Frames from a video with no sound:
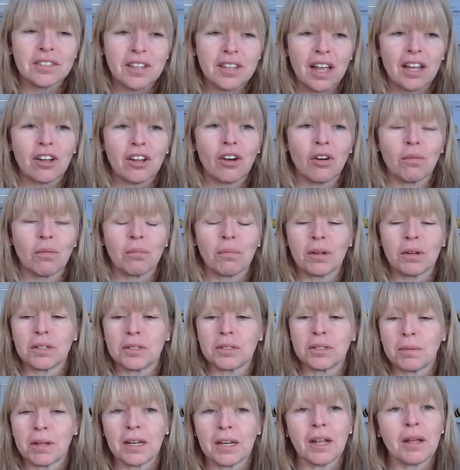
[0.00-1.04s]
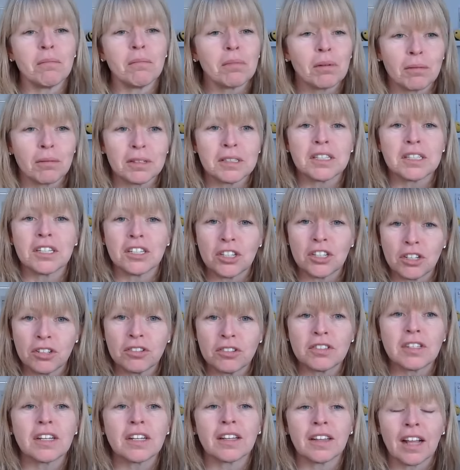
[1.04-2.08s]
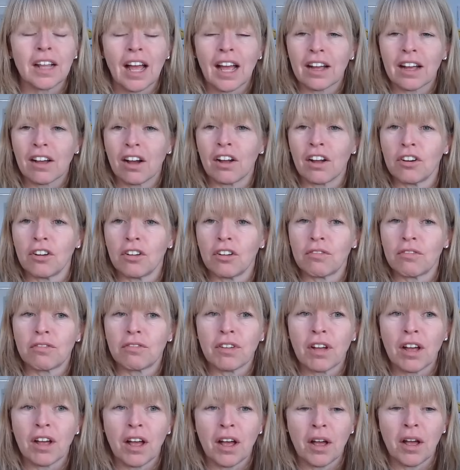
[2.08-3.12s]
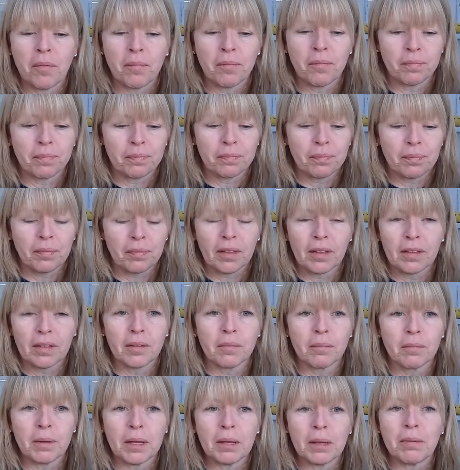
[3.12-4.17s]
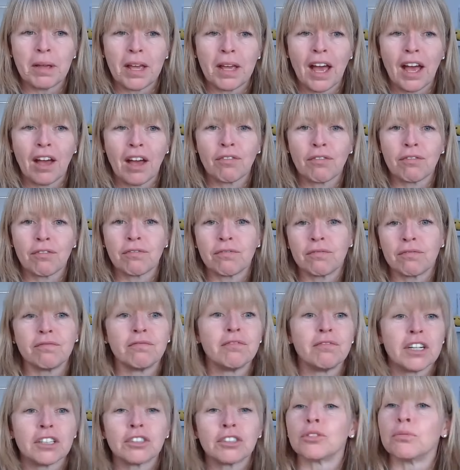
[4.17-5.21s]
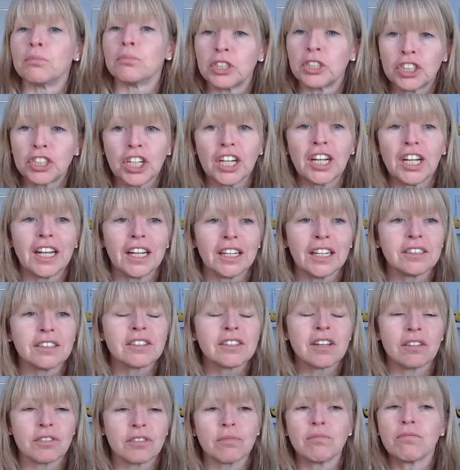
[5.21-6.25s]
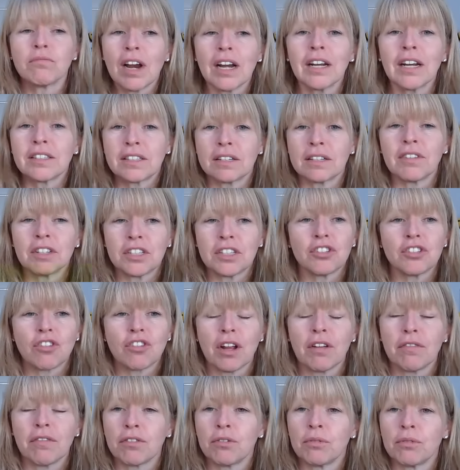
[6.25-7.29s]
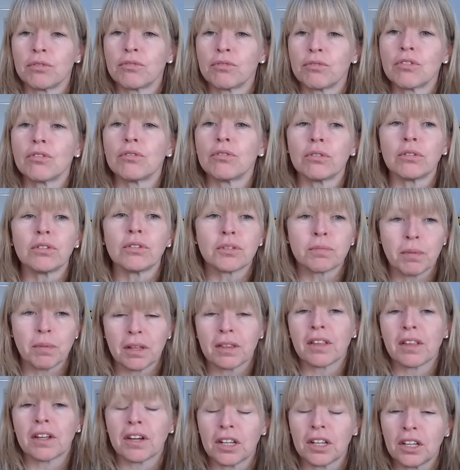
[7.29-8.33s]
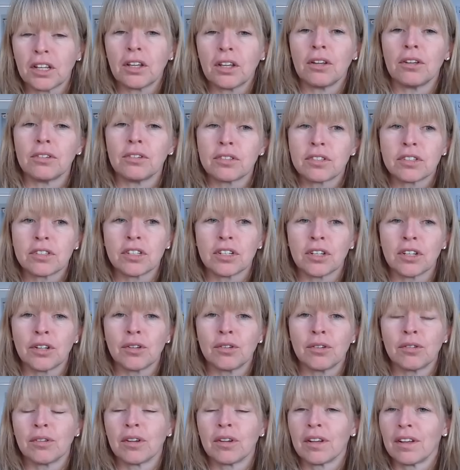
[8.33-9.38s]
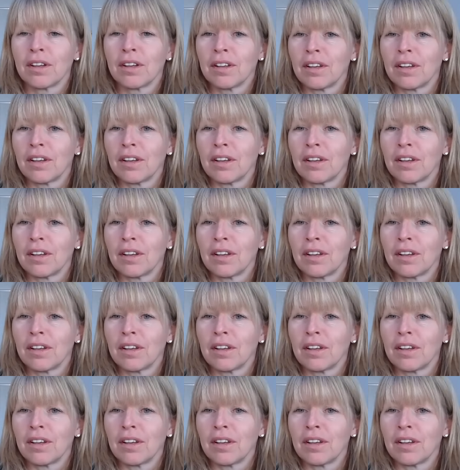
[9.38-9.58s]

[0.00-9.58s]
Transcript: seccomp has been implemented using that kind of um, BPF virtual machine. So some relatively straightforward rules, but that are used to